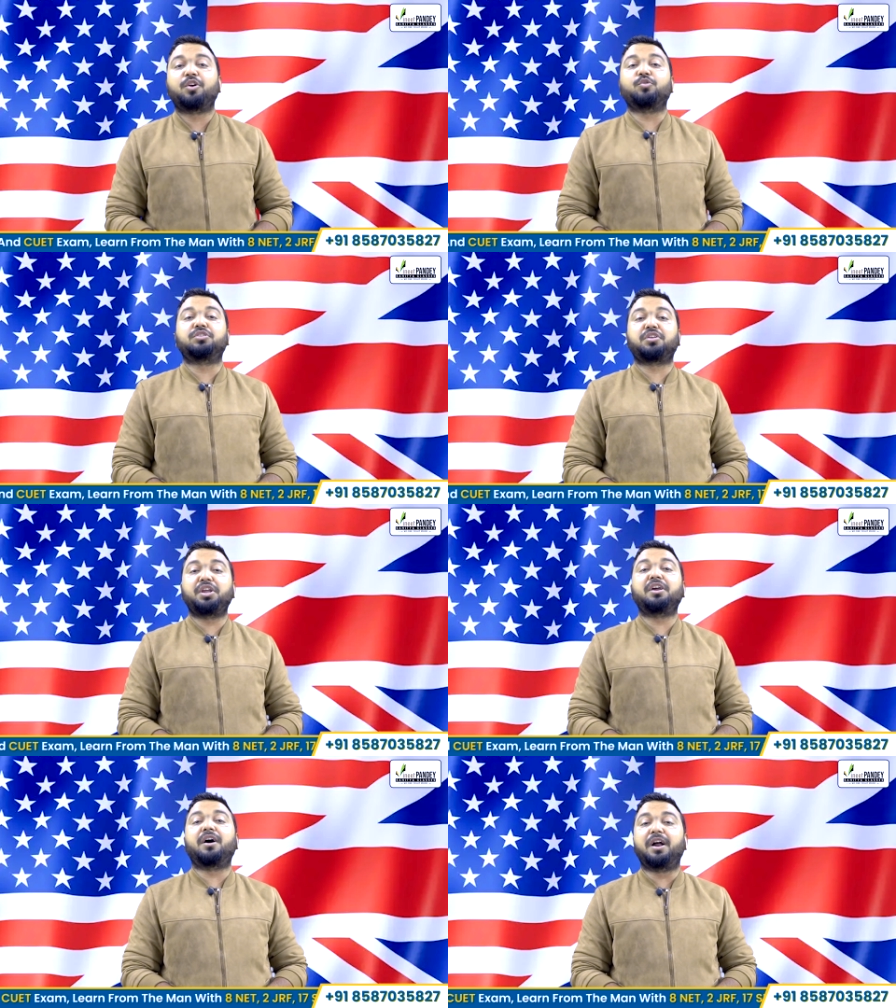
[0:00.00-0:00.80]
to
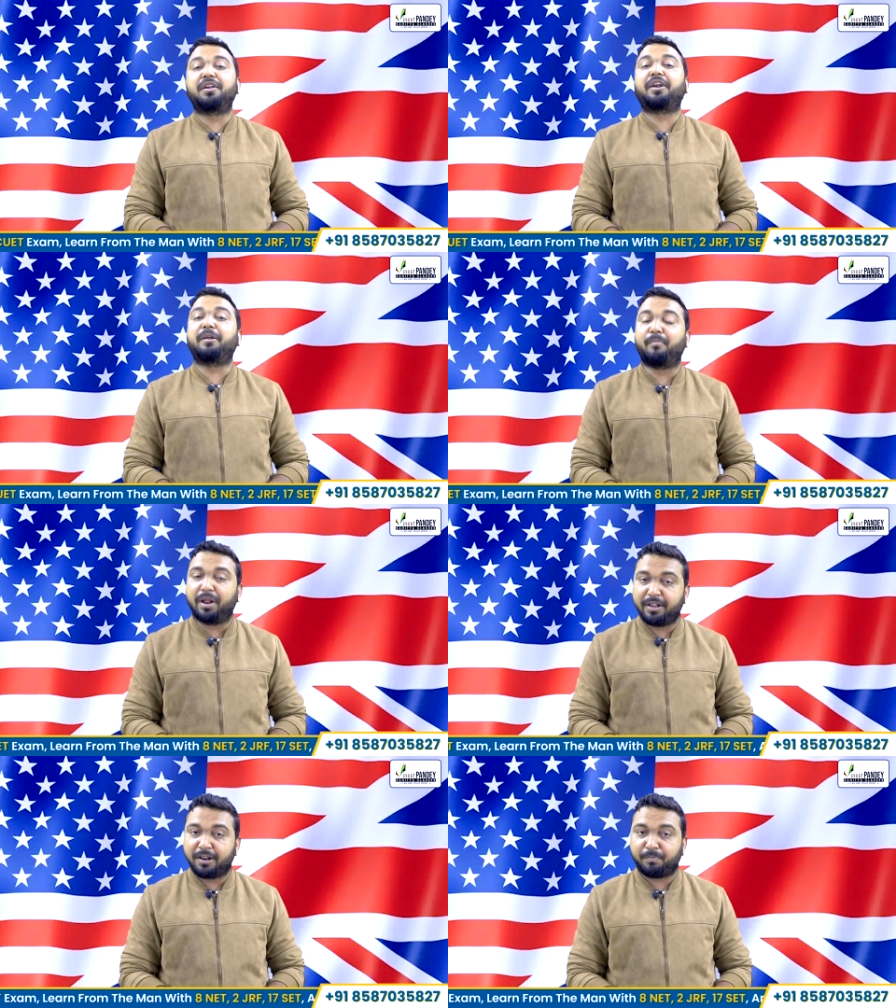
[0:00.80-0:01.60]
300 100
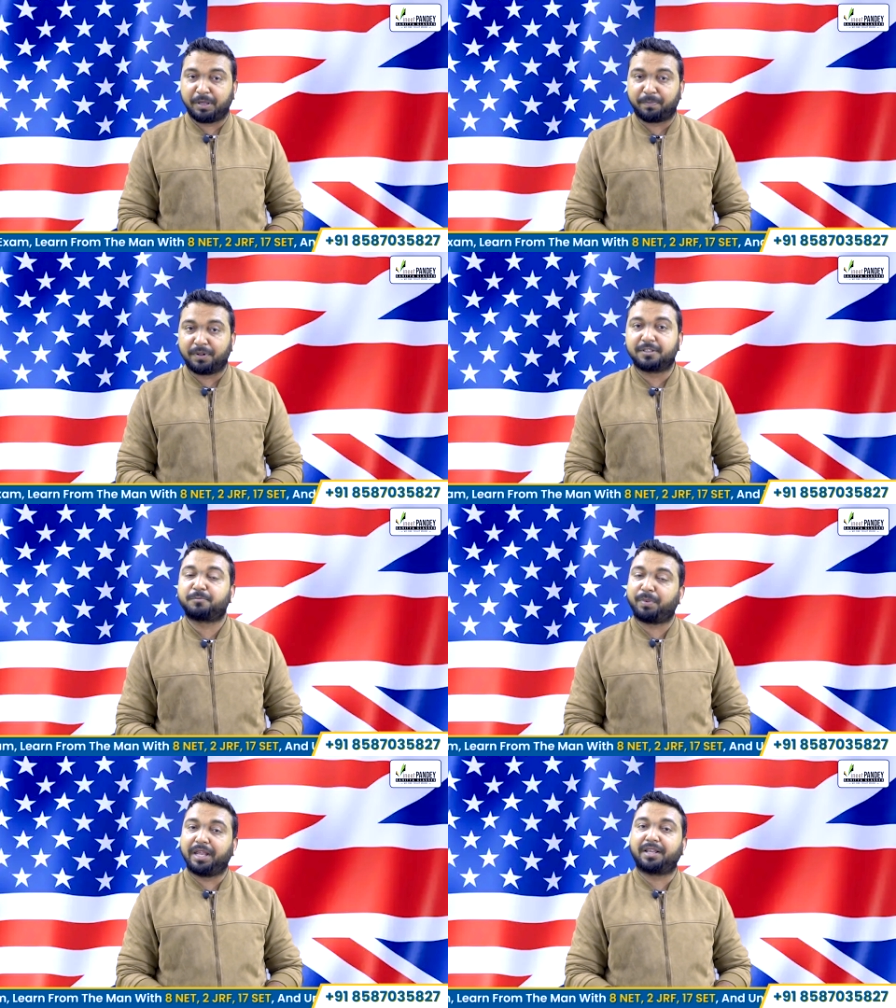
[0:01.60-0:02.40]
million people
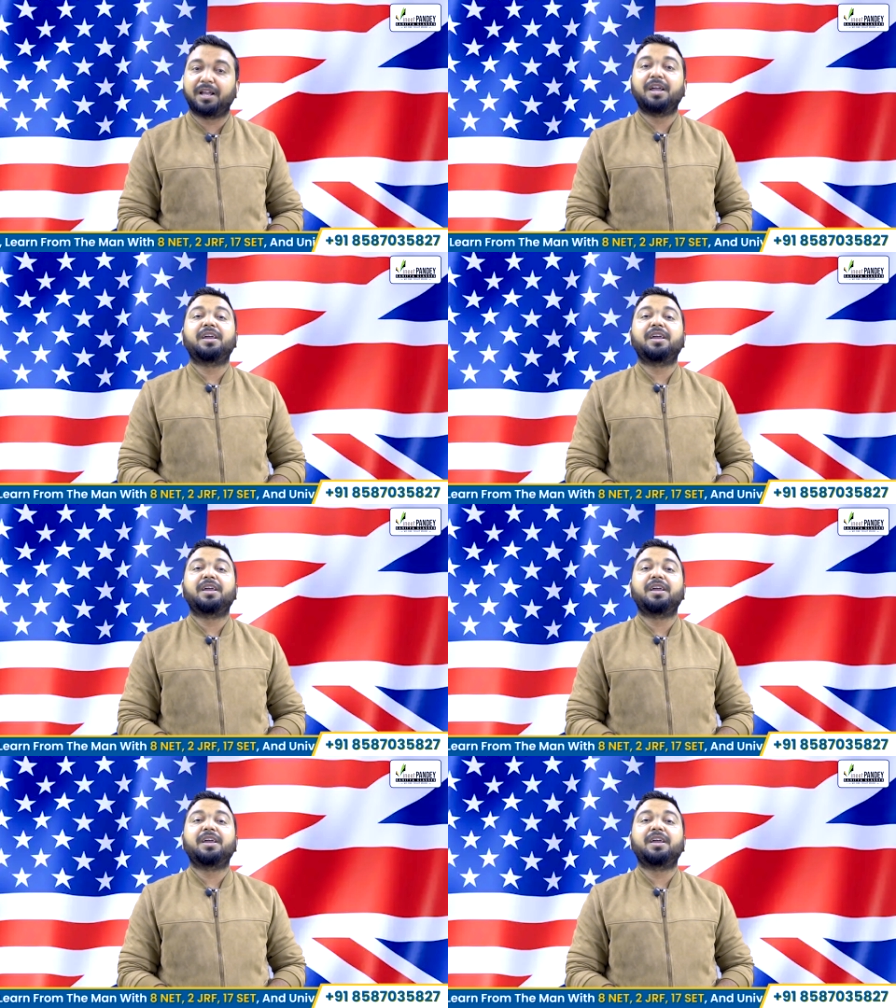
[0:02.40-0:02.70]
speak